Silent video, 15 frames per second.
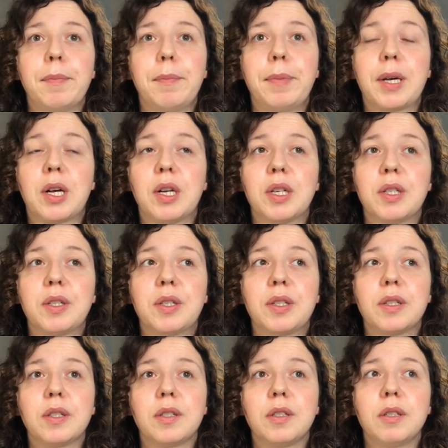
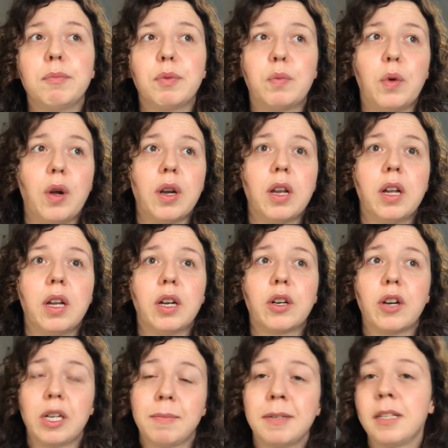Because number one,
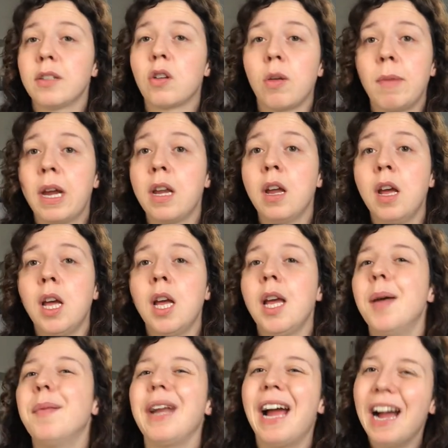Christmas is coming, and
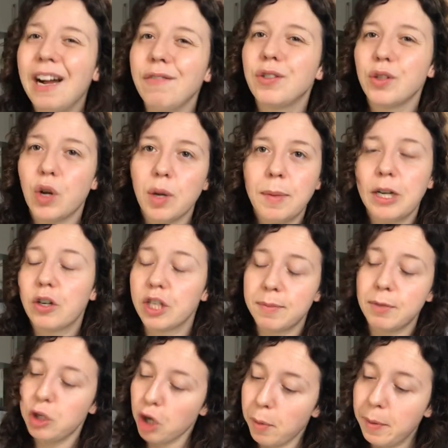I have done all my
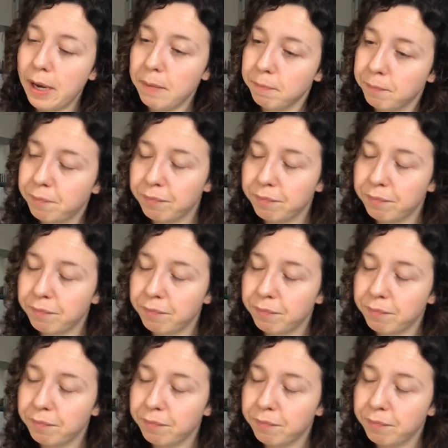Christmas shopping.